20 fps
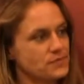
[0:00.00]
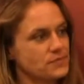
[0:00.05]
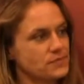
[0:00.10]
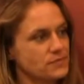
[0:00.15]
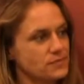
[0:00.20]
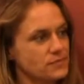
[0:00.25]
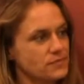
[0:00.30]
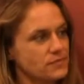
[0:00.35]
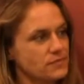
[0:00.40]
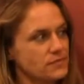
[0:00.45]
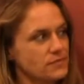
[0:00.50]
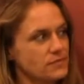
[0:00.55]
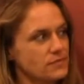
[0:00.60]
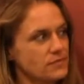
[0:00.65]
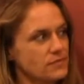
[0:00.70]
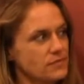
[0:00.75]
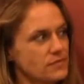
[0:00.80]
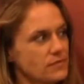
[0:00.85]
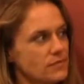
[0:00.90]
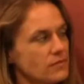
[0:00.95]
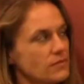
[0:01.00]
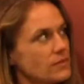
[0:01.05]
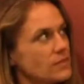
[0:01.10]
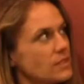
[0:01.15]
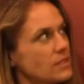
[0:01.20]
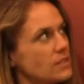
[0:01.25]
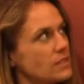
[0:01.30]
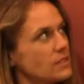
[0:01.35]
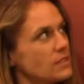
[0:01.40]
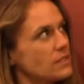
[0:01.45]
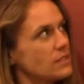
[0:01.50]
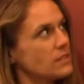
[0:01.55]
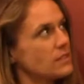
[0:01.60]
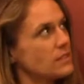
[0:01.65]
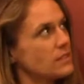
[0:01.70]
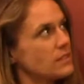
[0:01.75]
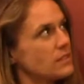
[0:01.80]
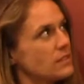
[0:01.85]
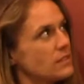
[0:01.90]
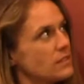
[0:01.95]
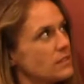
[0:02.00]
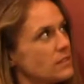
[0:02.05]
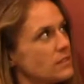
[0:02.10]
No words are spoken by the person on screen.